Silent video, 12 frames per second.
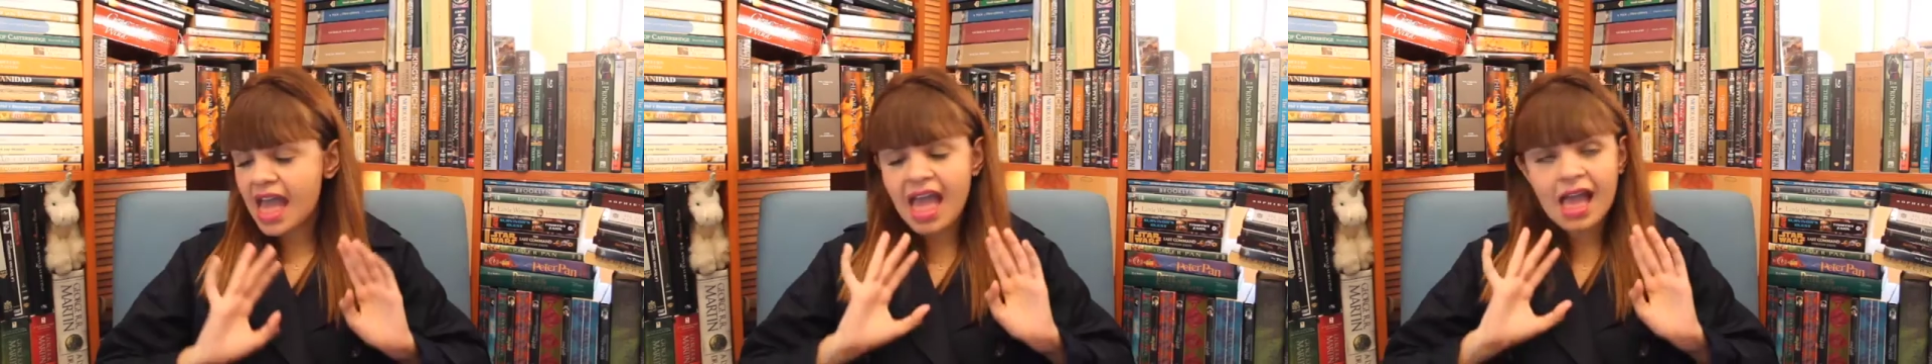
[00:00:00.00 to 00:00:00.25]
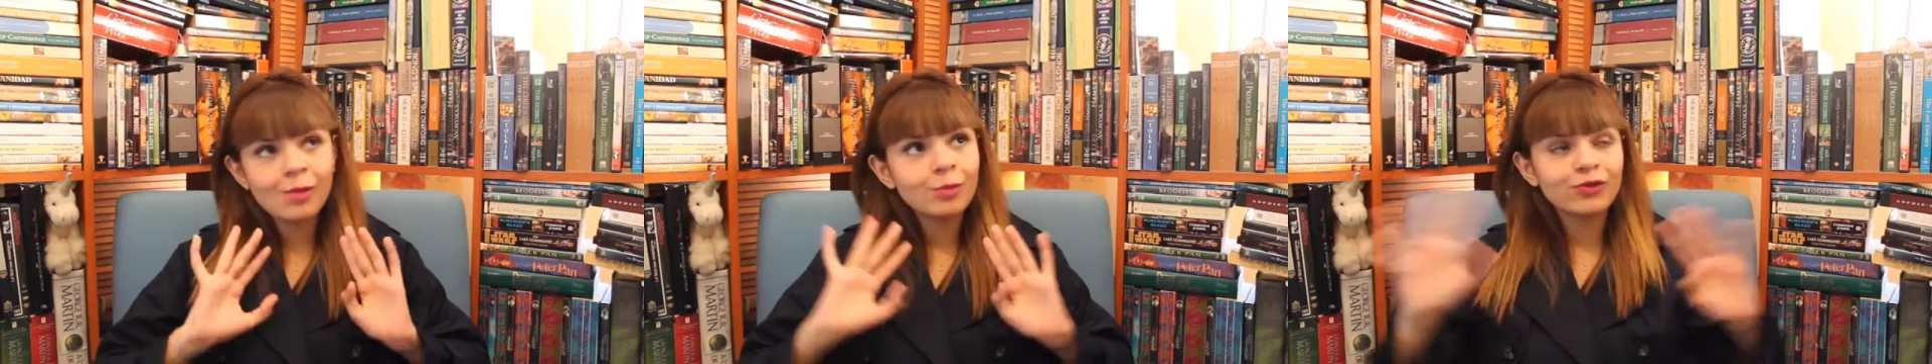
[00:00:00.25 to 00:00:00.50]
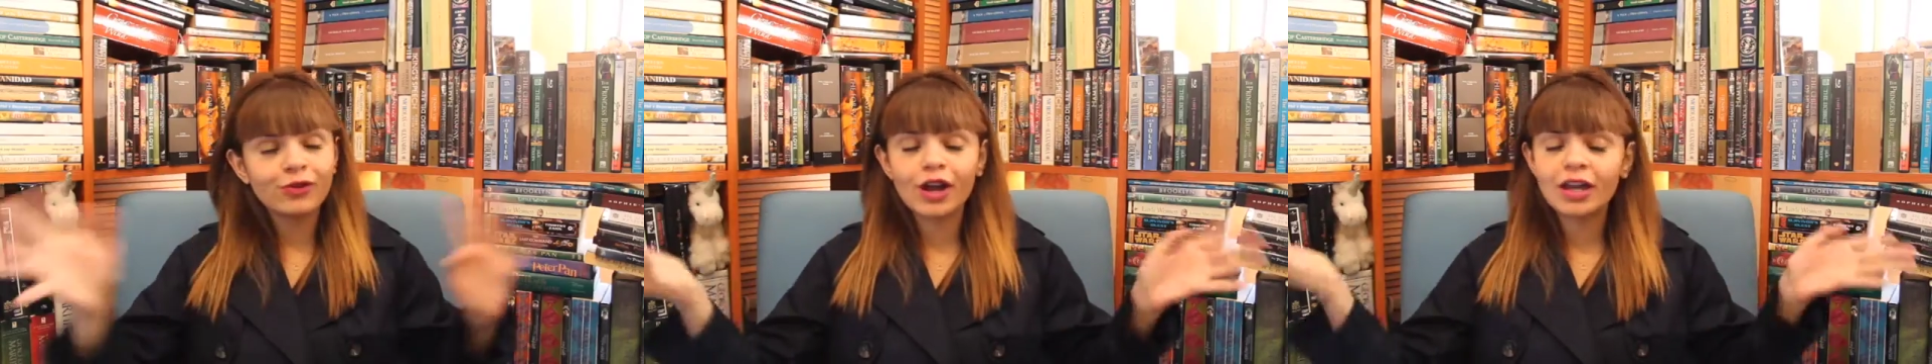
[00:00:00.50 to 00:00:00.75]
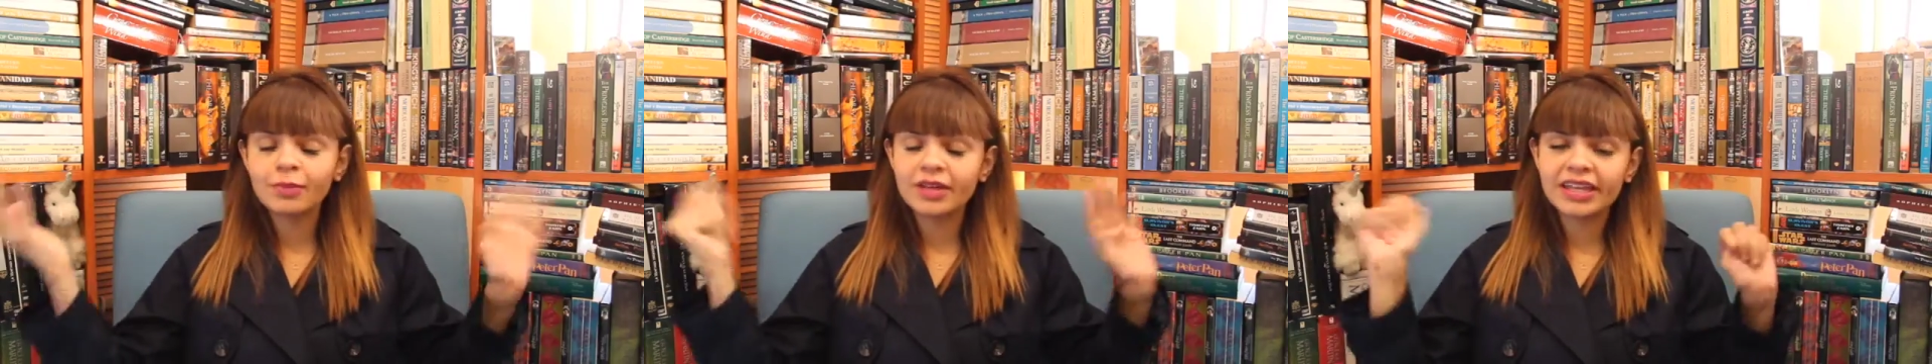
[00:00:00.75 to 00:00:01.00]
And before
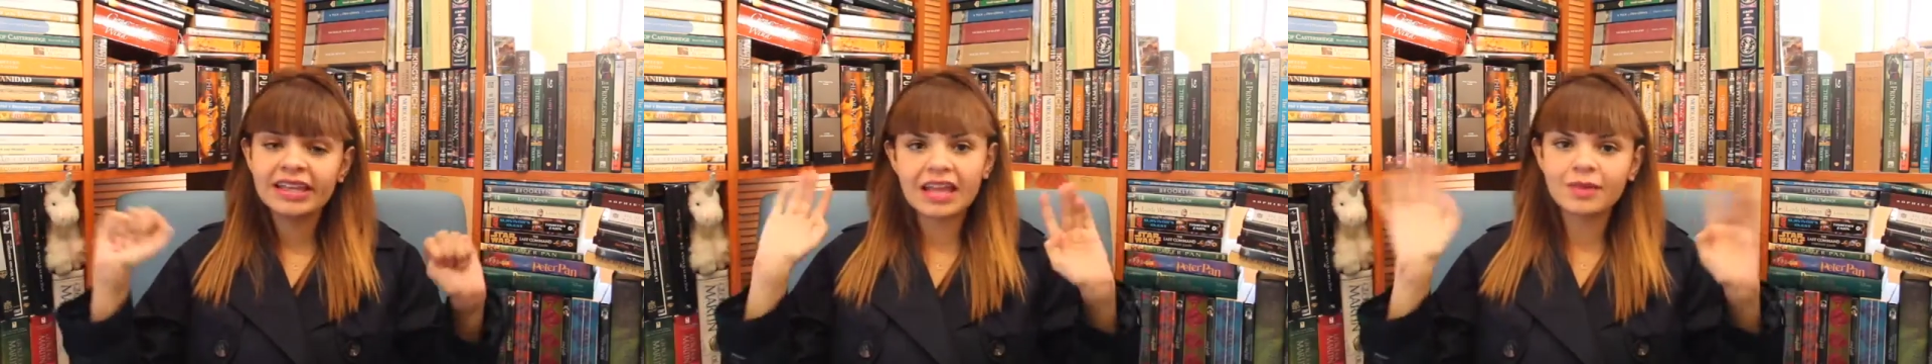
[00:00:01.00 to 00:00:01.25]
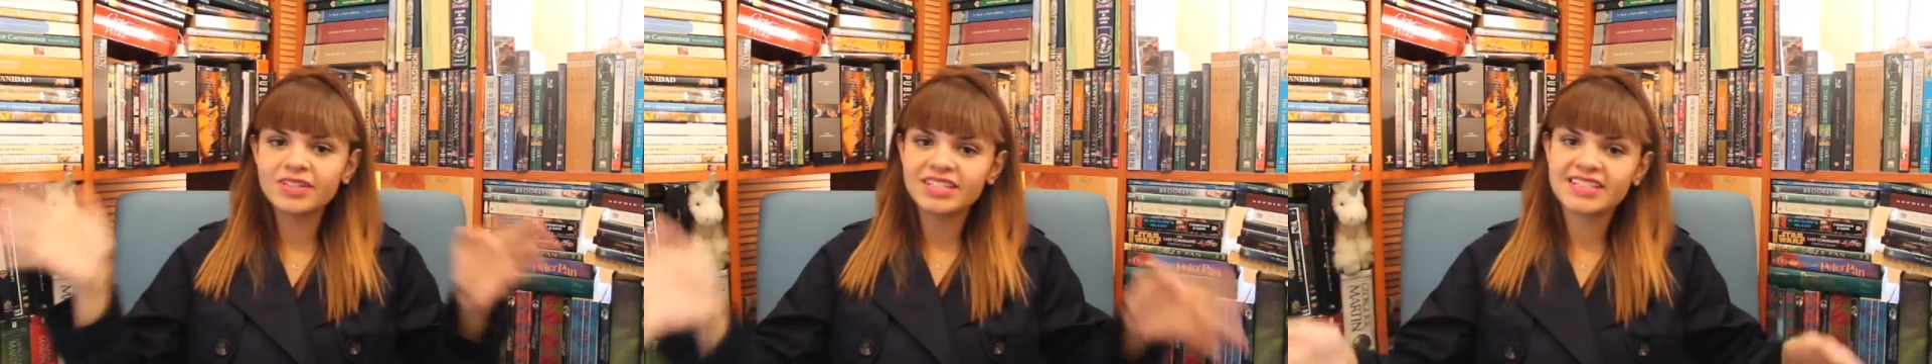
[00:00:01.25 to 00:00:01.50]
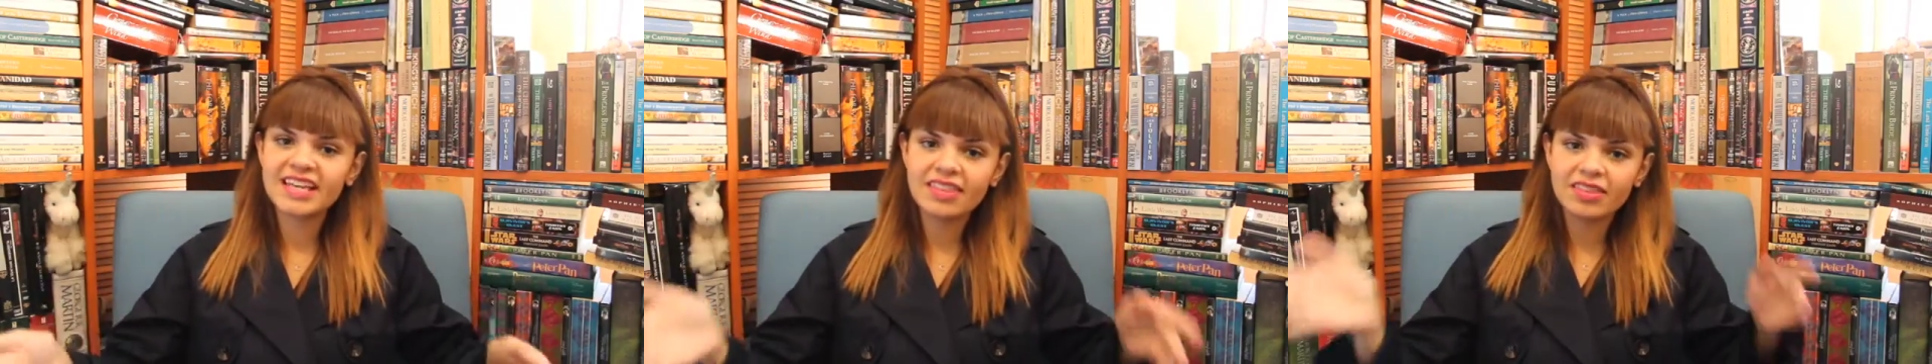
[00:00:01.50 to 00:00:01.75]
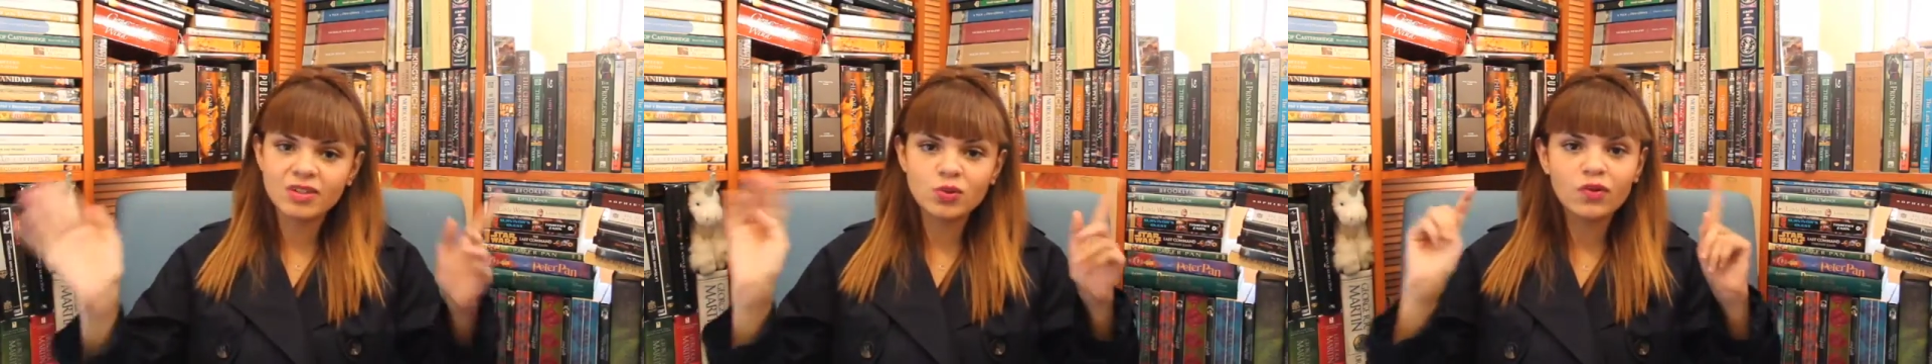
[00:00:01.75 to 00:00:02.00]
I begin, let me just say
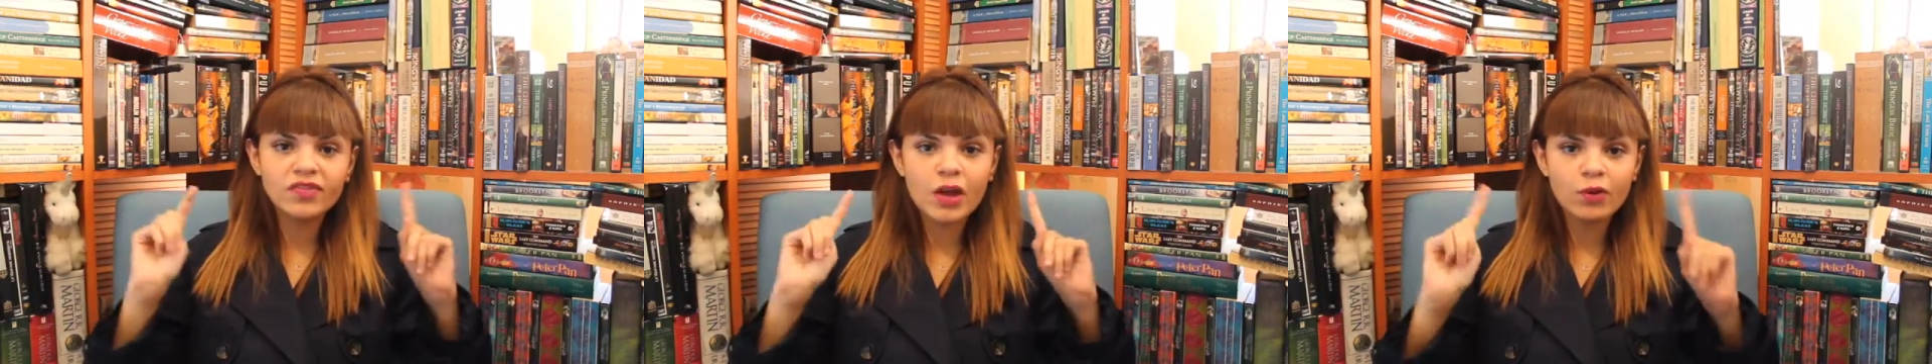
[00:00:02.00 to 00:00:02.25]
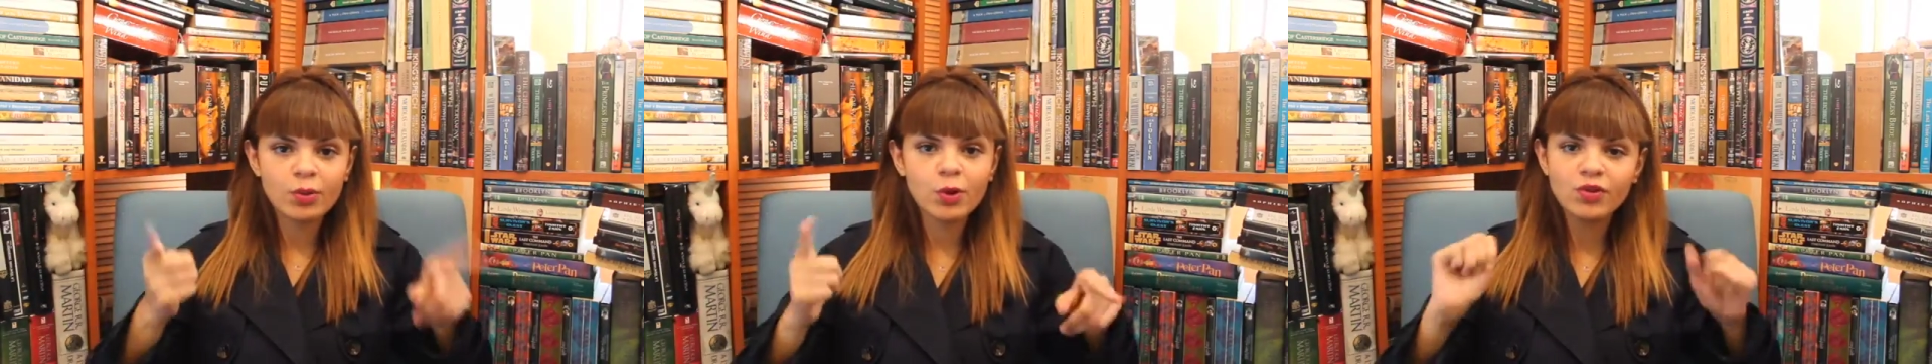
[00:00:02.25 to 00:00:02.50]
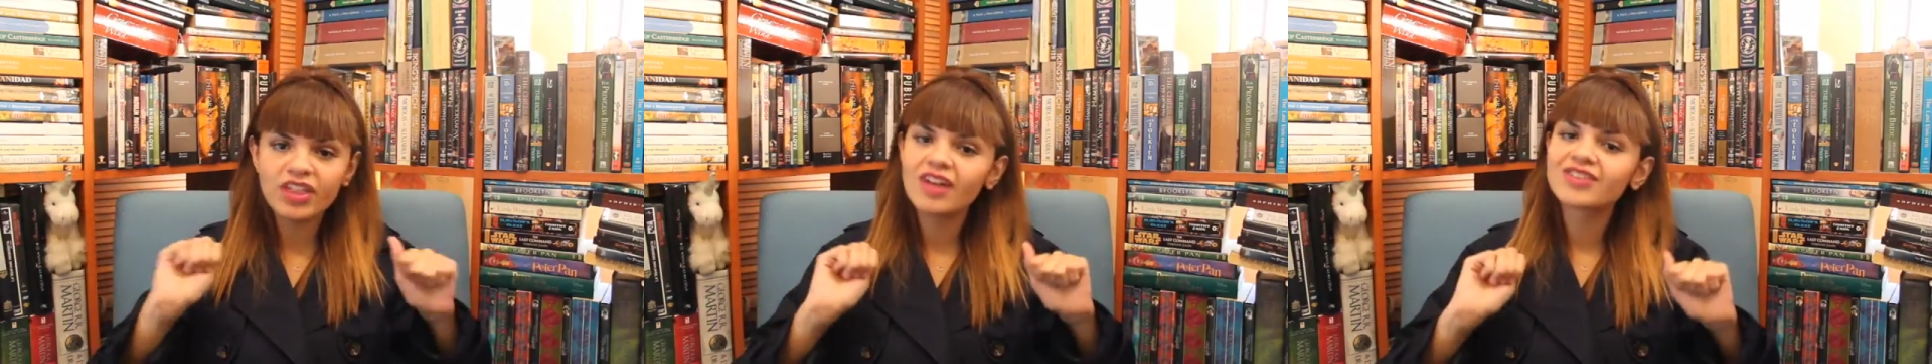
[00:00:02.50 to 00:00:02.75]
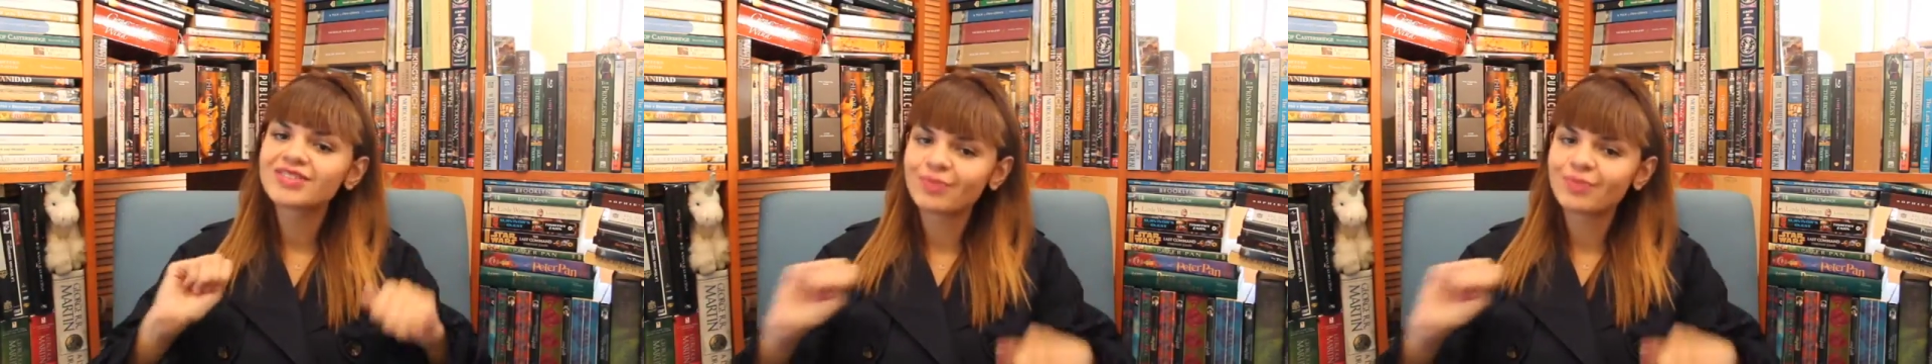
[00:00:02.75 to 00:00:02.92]
that this will be a review without